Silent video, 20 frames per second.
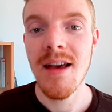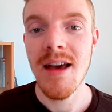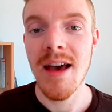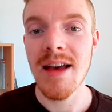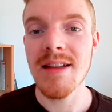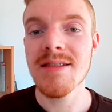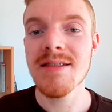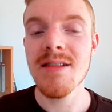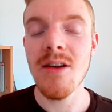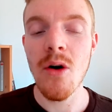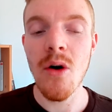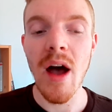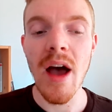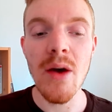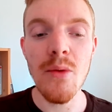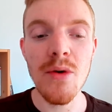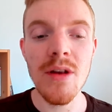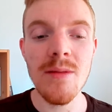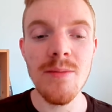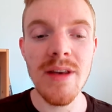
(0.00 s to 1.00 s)
And so I
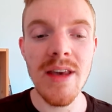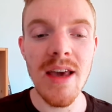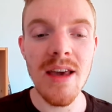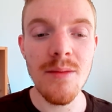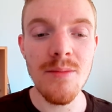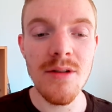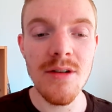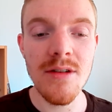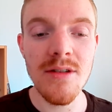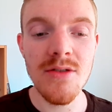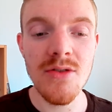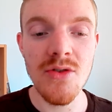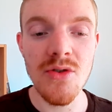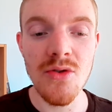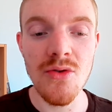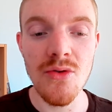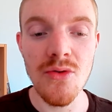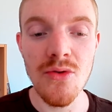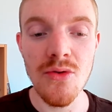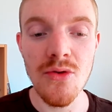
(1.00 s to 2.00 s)
will be able
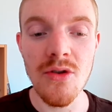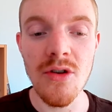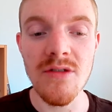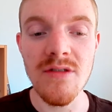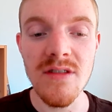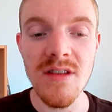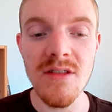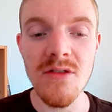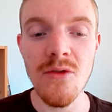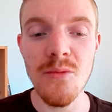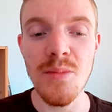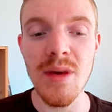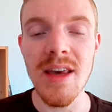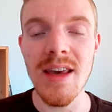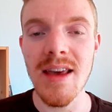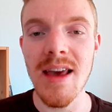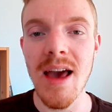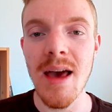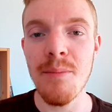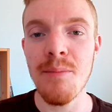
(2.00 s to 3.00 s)
to continue
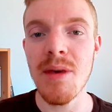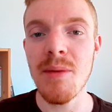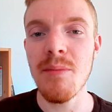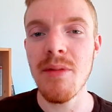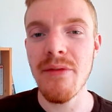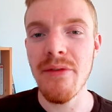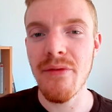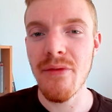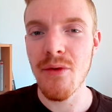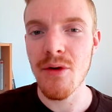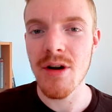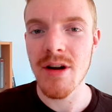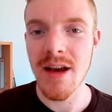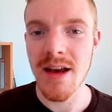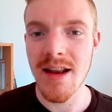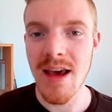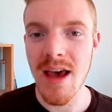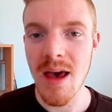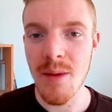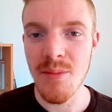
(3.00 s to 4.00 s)
being happy before
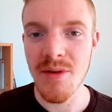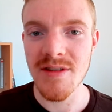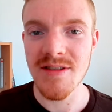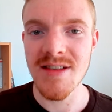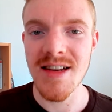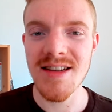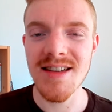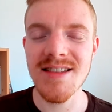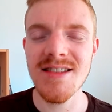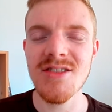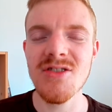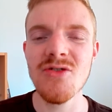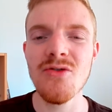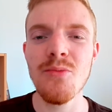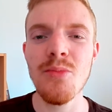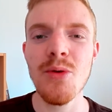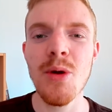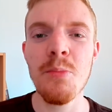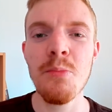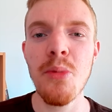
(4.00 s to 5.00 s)
that happens. And it's
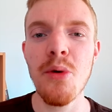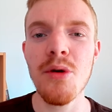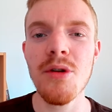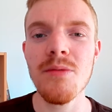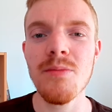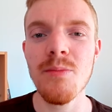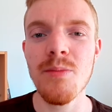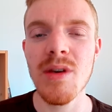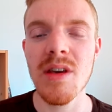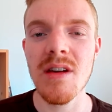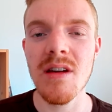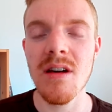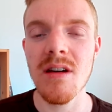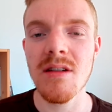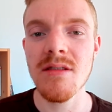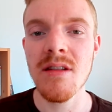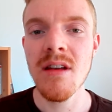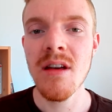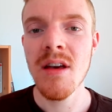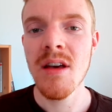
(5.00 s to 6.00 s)
super important because
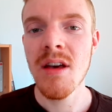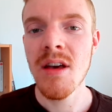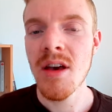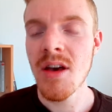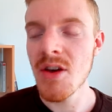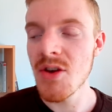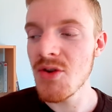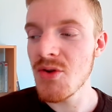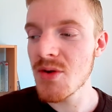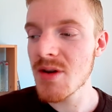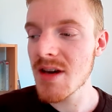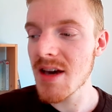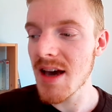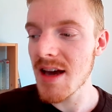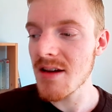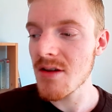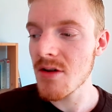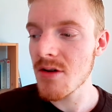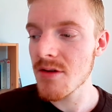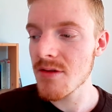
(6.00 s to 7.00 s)
you
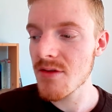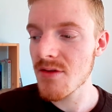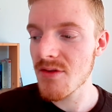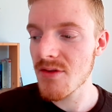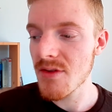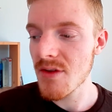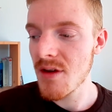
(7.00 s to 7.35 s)
cannot